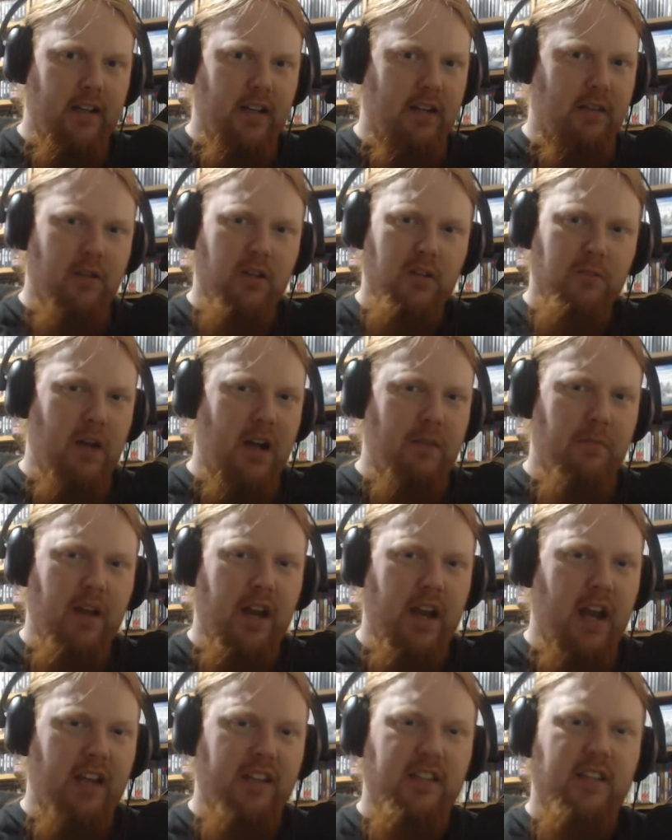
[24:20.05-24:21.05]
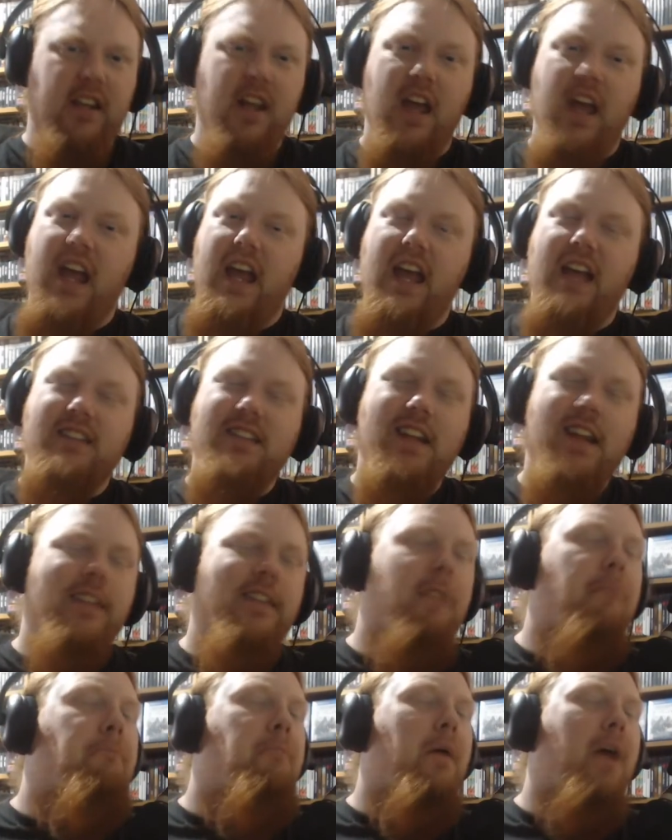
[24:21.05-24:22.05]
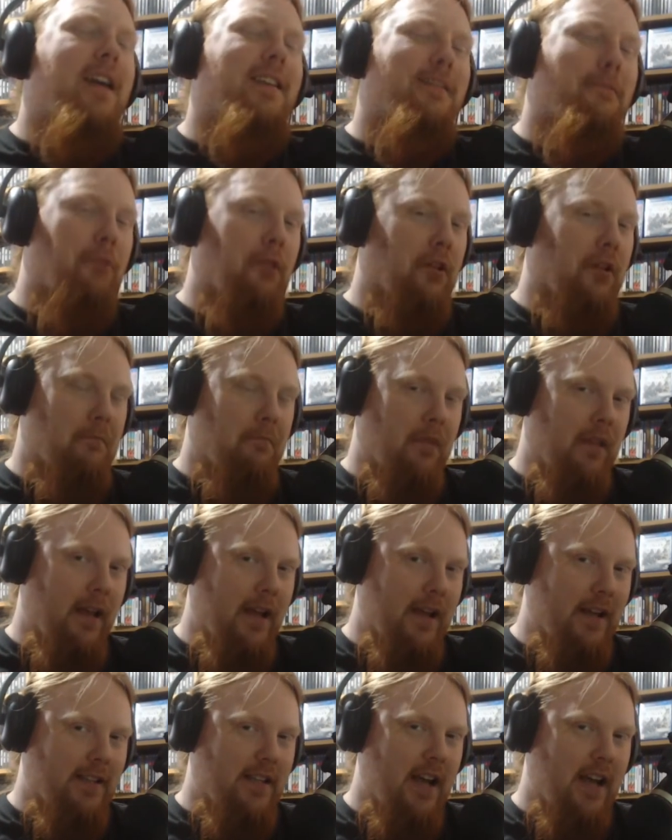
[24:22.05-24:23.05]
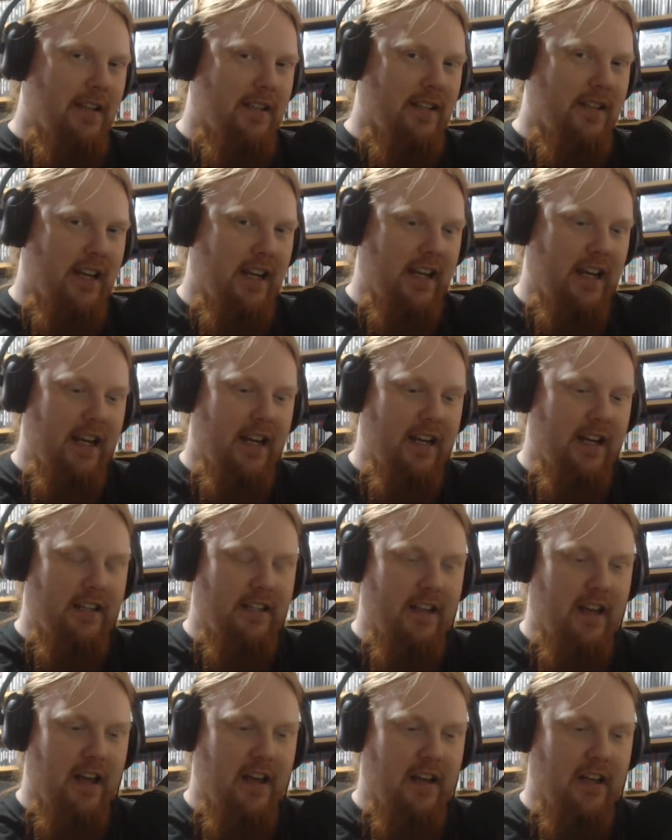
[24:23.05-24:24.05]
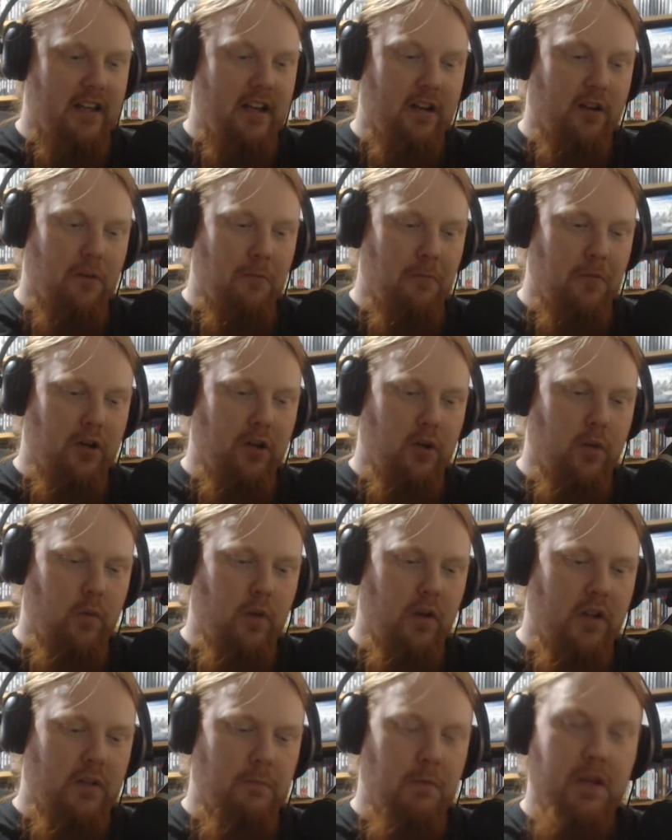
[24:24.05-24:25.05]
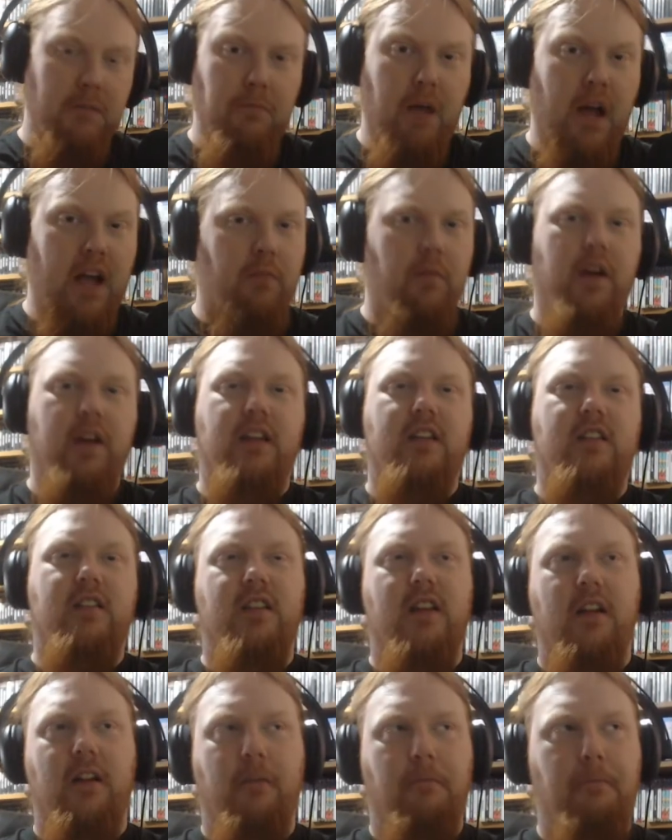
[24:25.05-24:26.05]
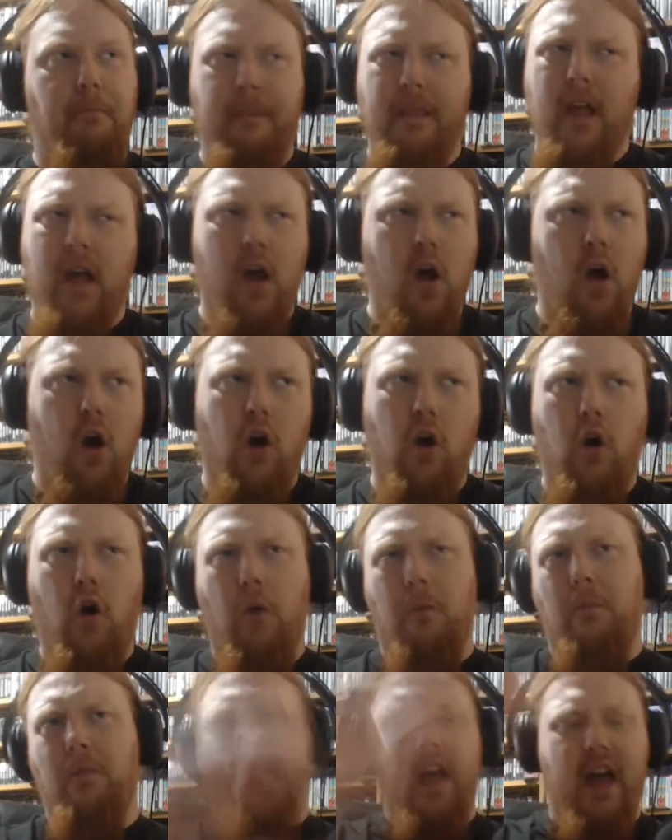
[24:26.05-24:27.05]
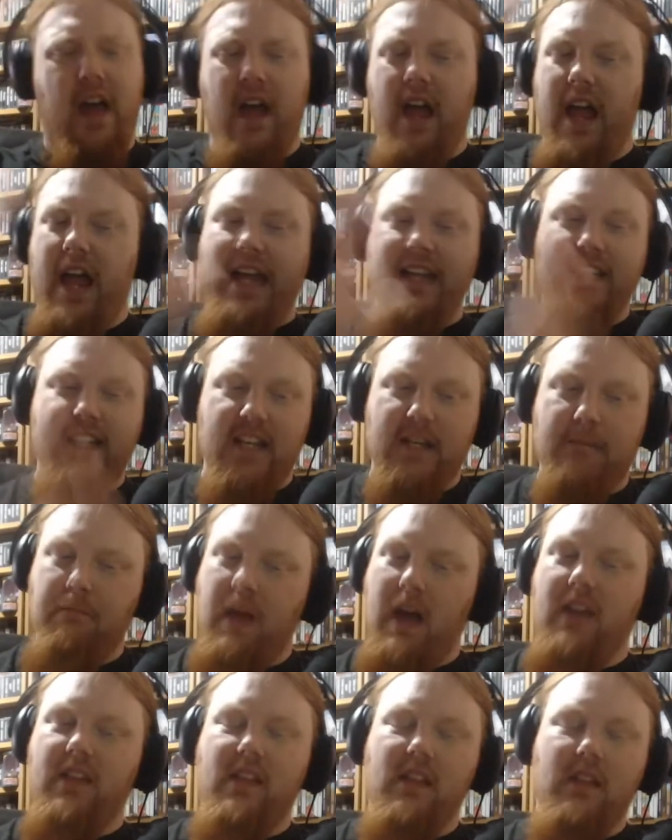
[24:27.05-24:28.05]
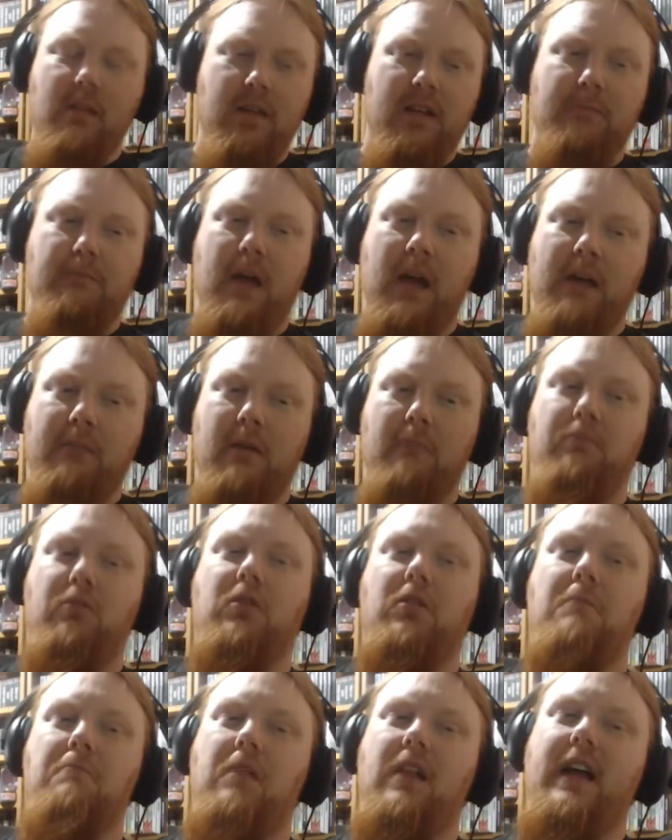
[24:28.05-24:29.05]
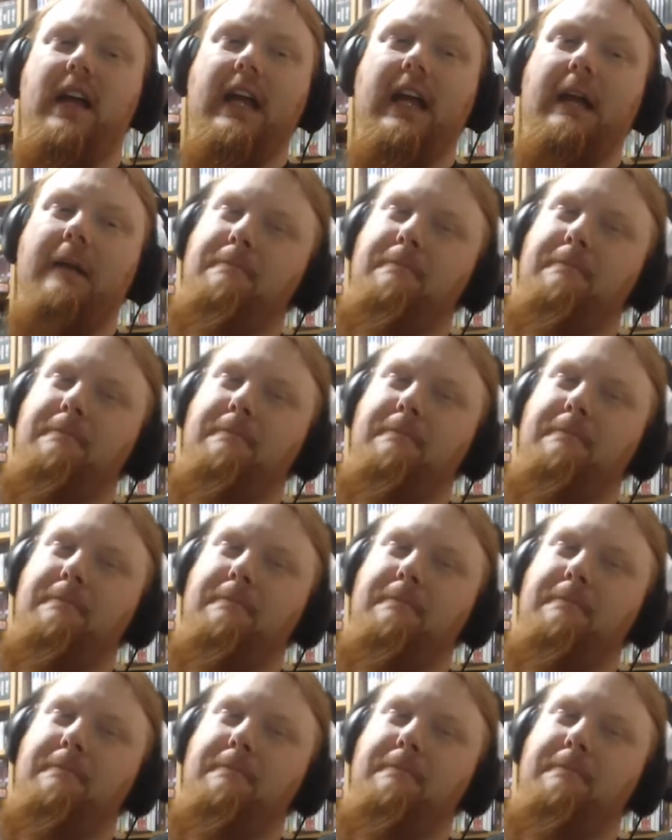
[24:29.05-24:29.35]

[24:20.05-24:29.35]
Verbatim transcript: Because Pac Man hasn't he hasn't had the best plug and plays, has he? He's uh, he's had a couple of good ones. Miss Pac Man is still up there. Is this better than the Miss Pac Man plug and play?